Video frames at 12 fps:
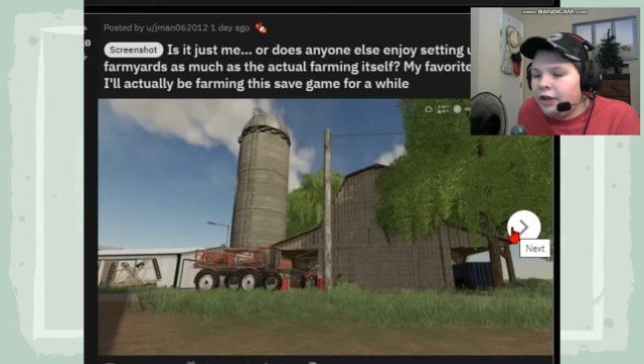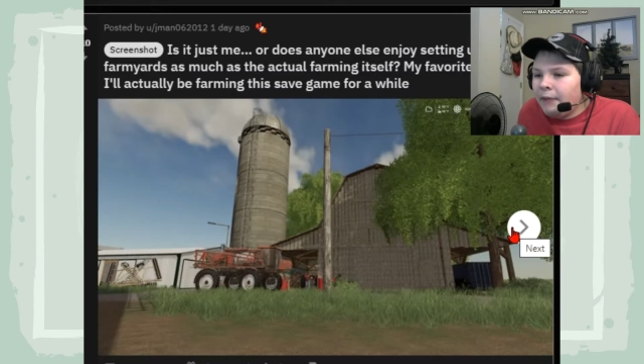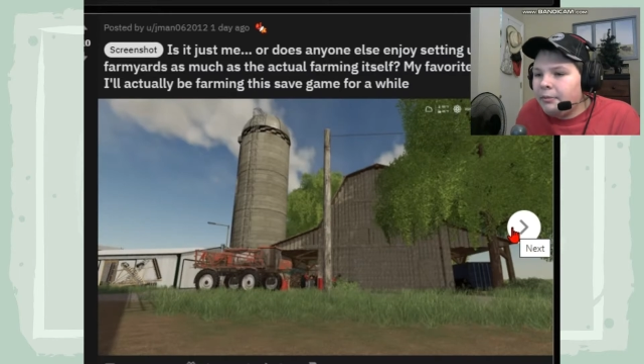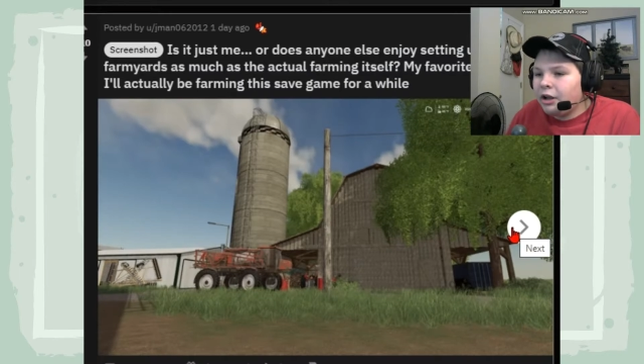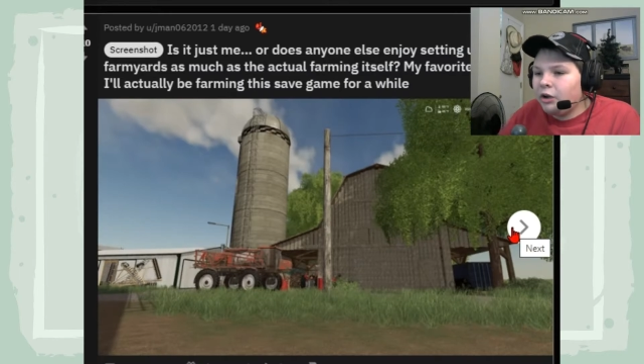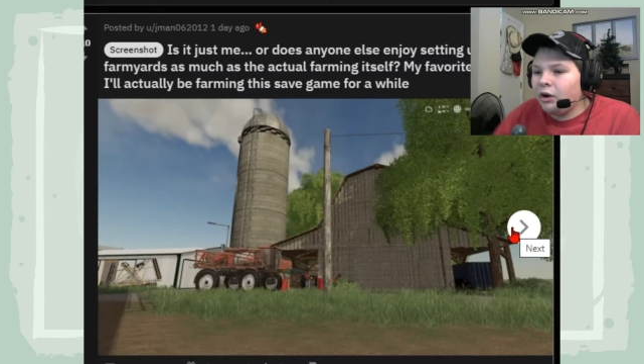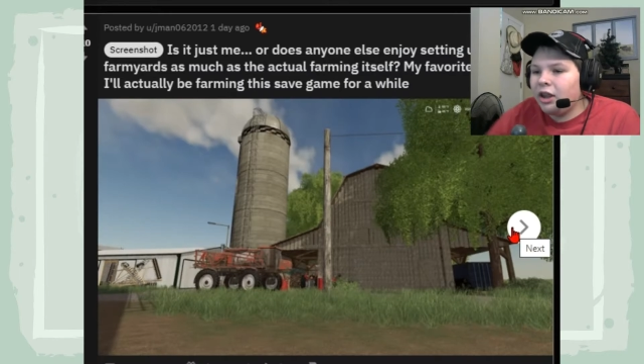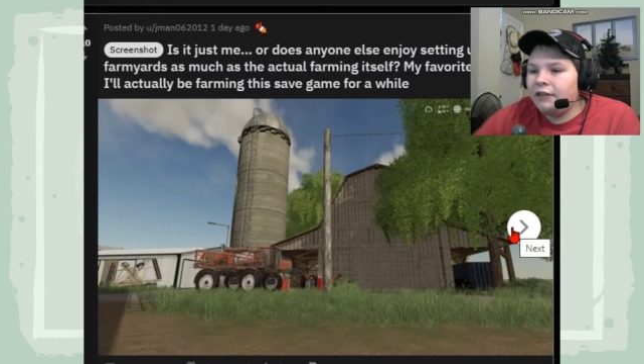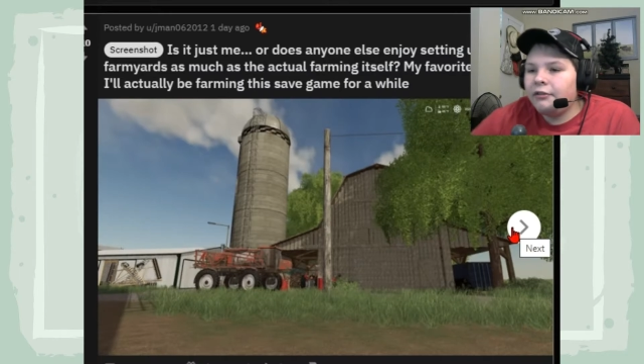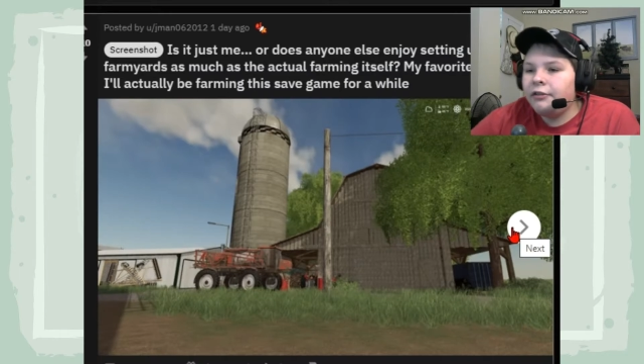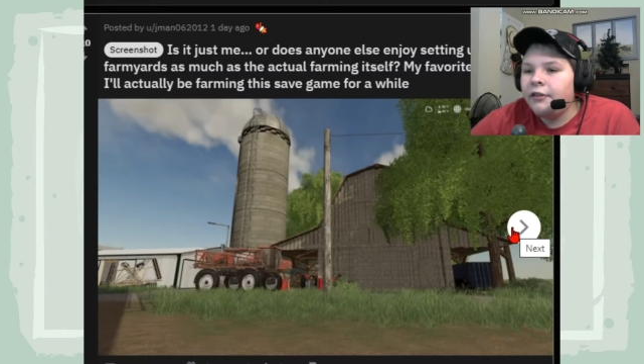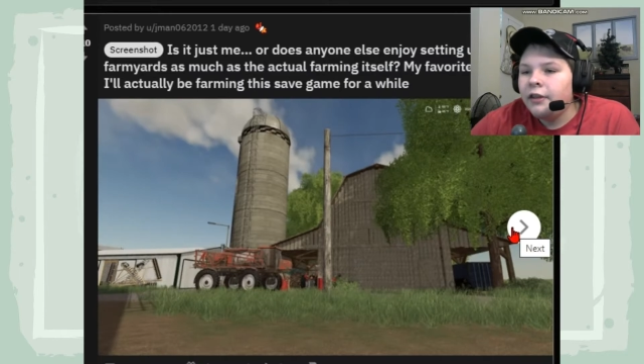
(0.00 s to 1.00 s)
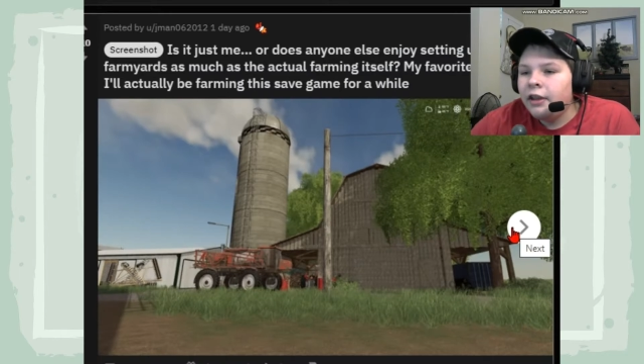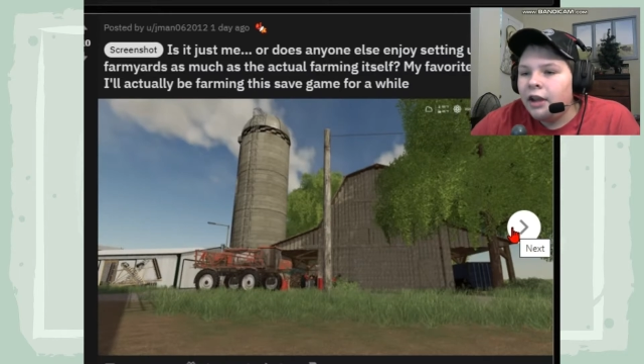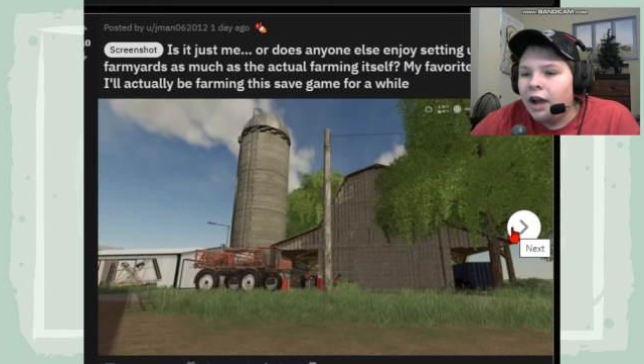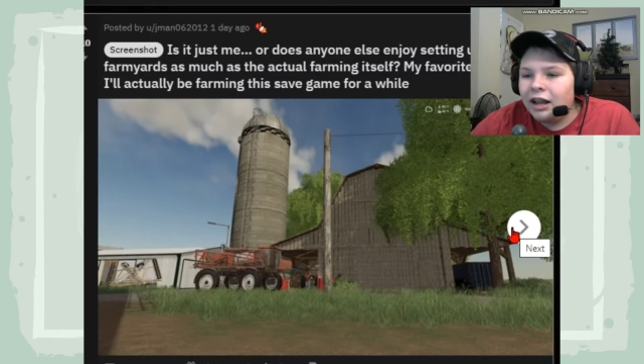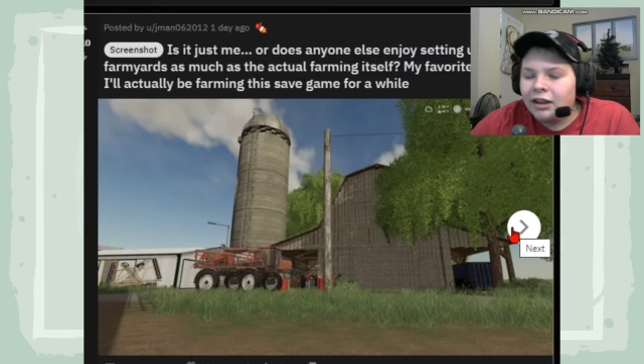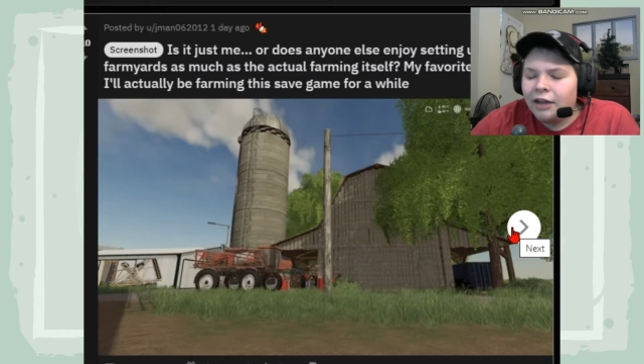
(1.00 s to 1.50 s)
So yeah, pretty cool. I love
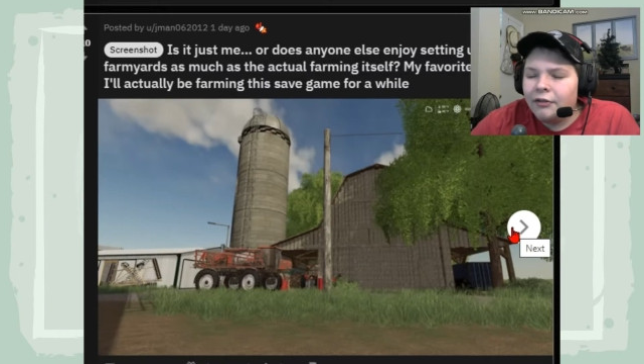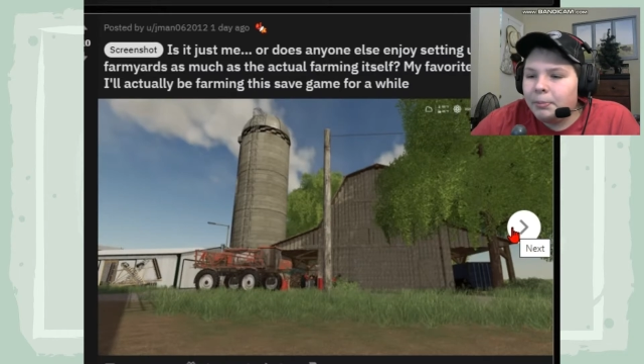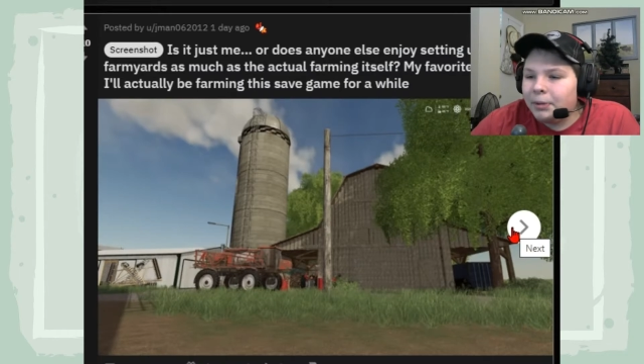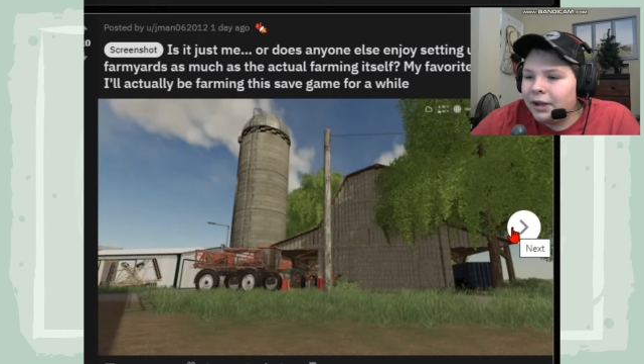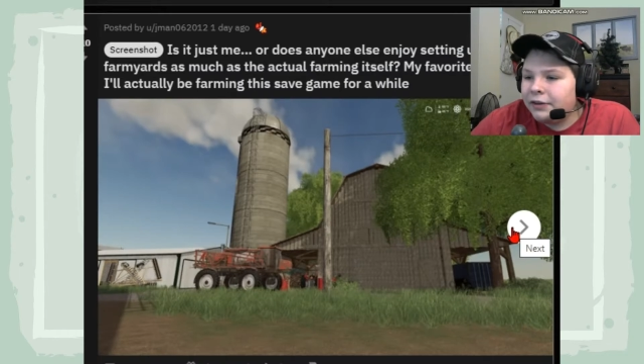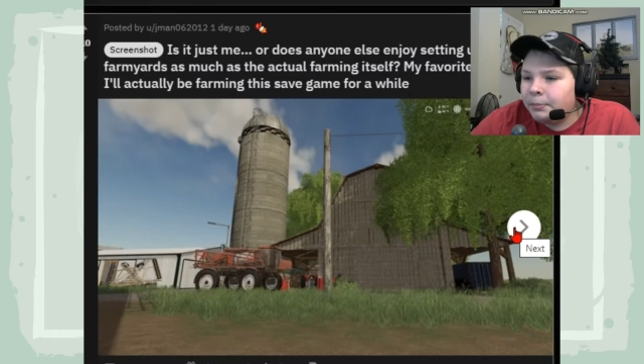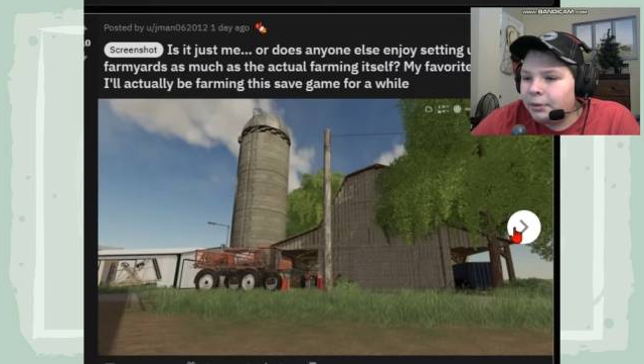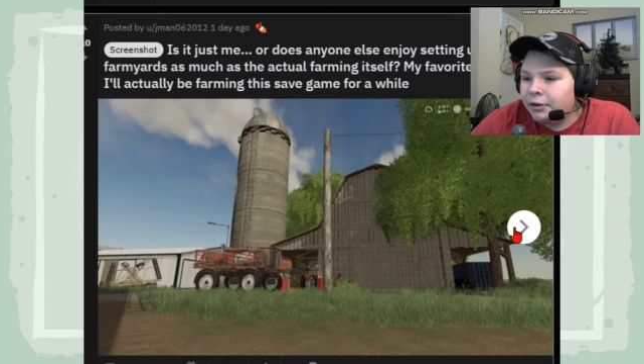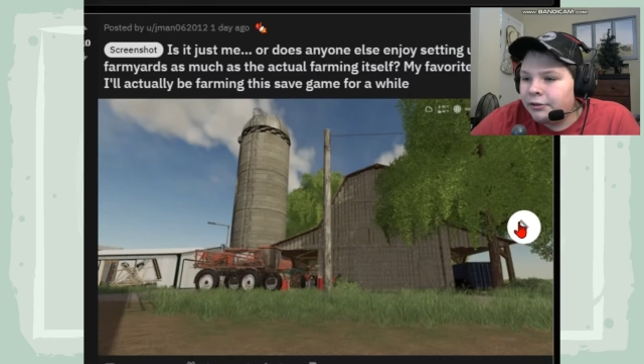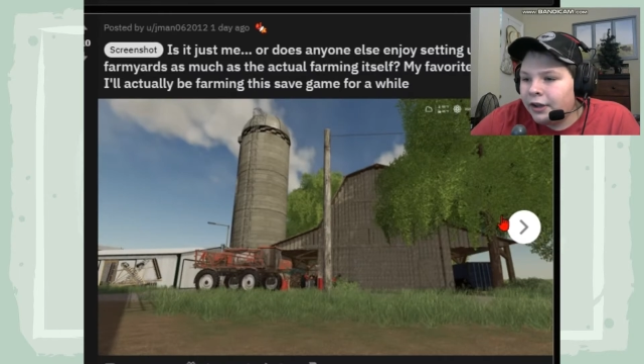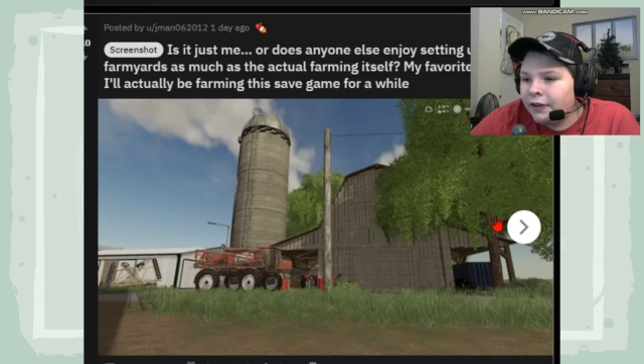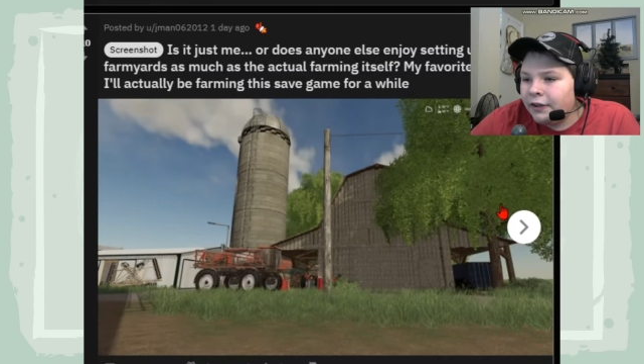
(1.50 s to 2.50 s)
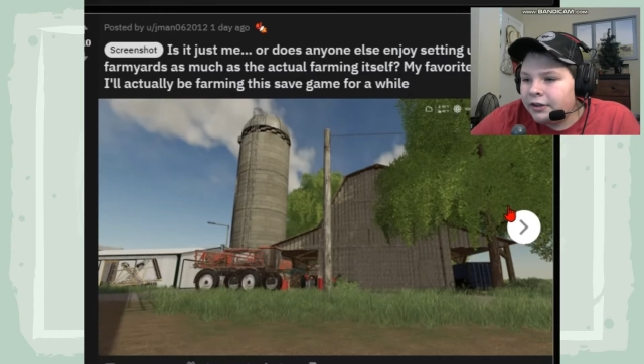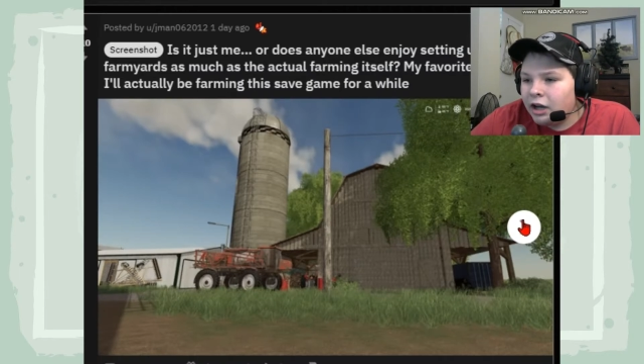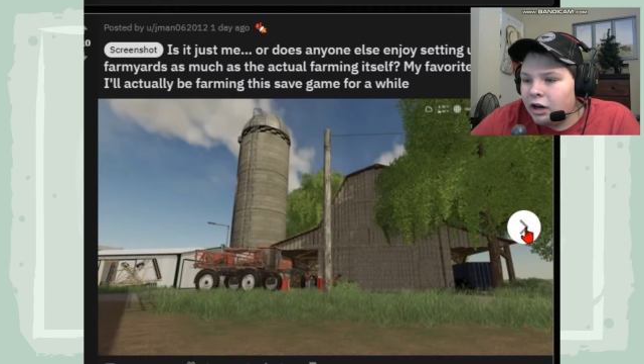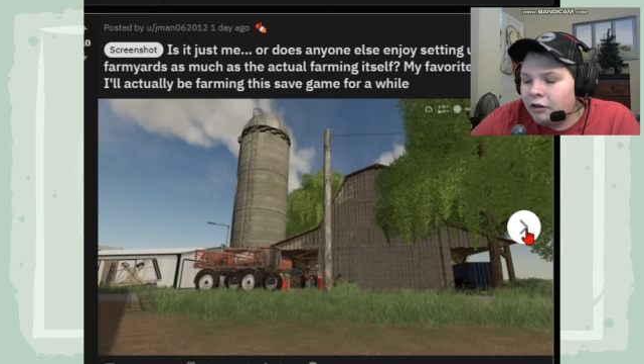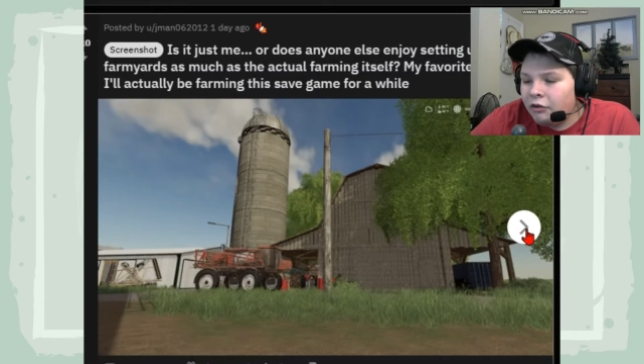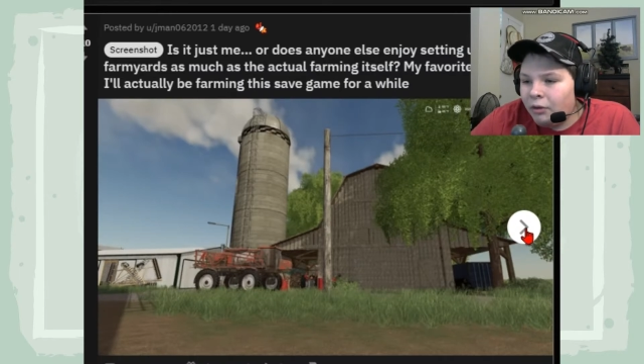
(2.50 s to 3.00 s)
the placeables and
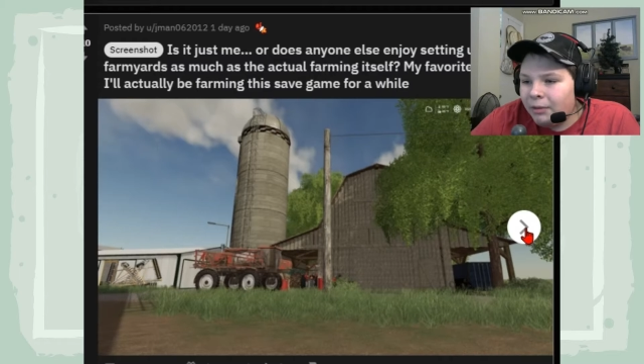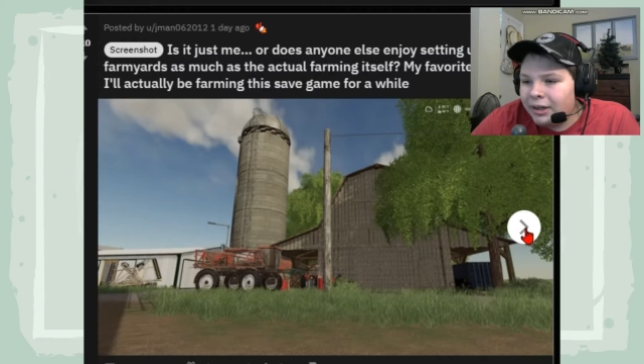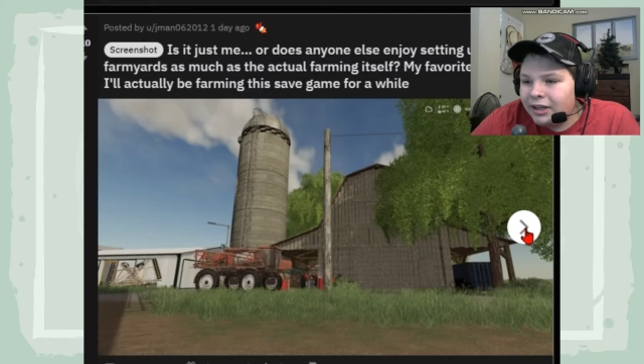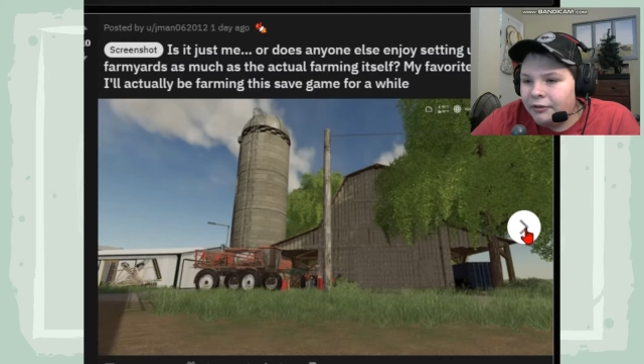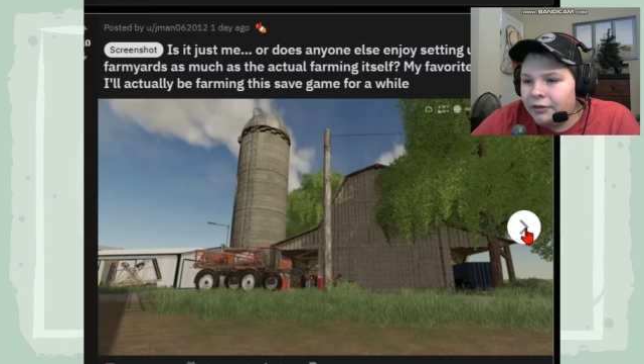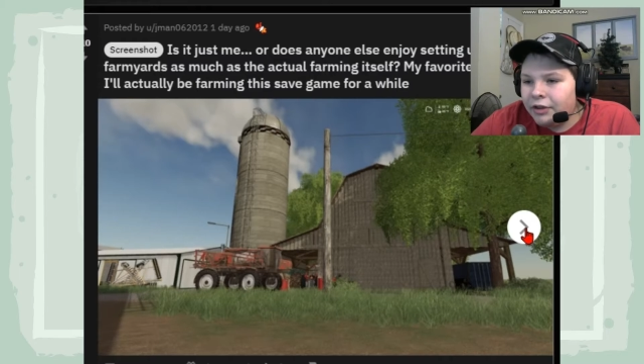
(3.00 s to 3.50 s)
the terraforming.